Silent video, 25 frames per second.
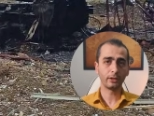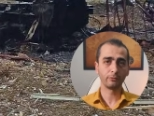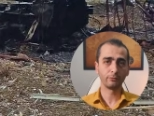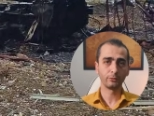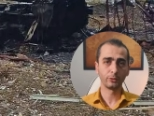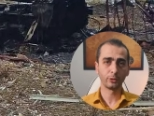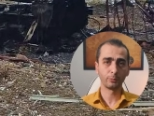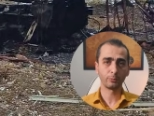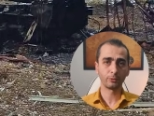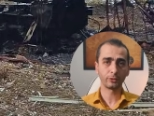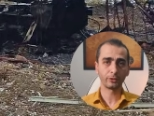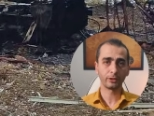
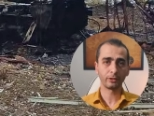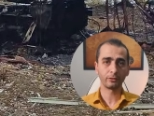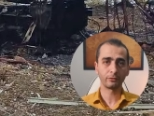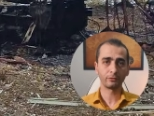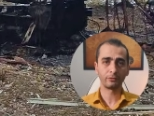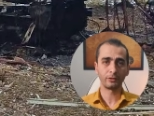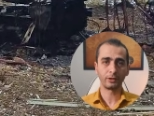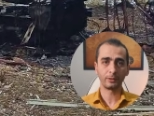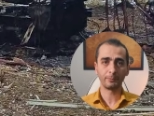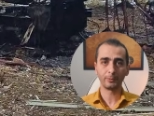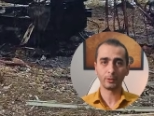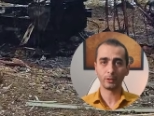and
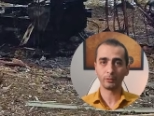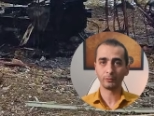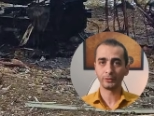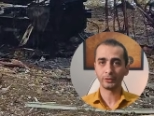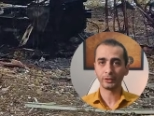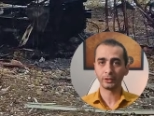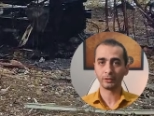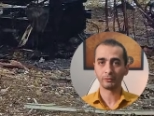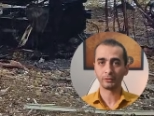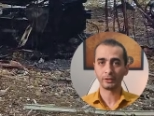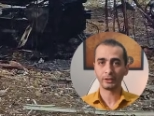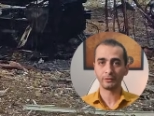lubricant depot
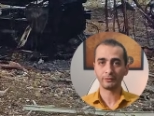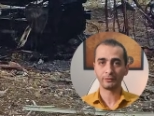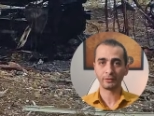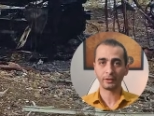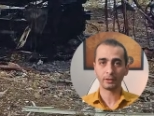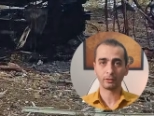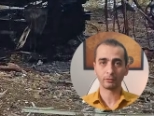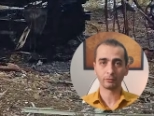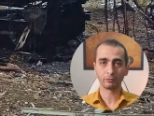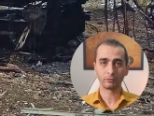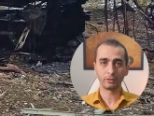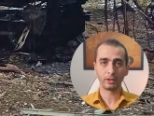near these
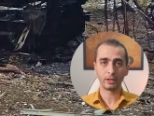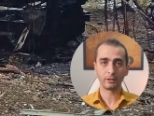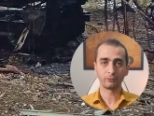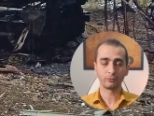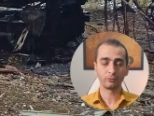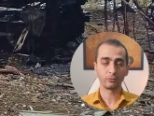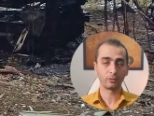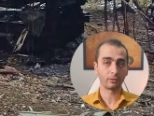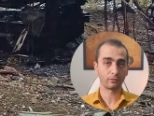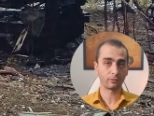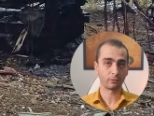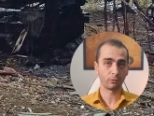
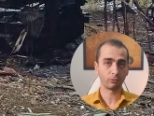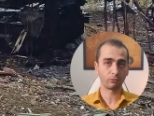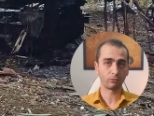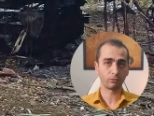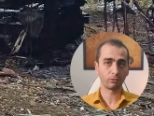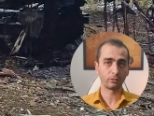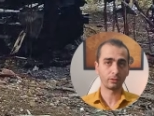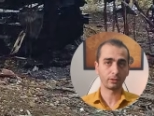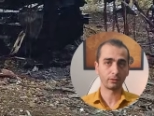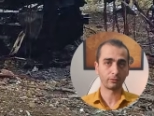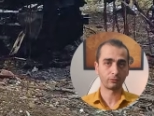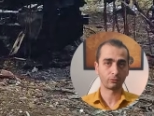aircraft was
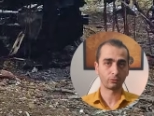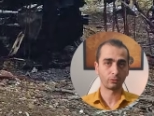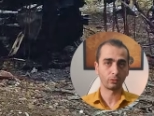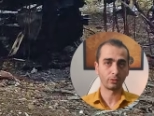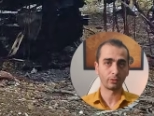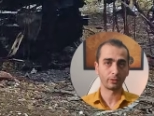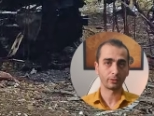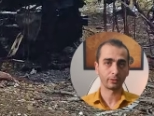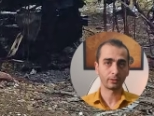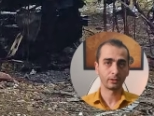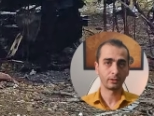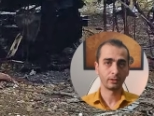also
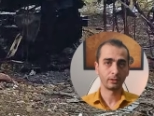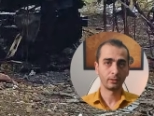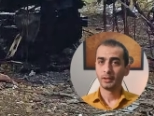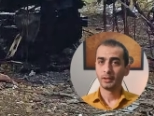destroyed.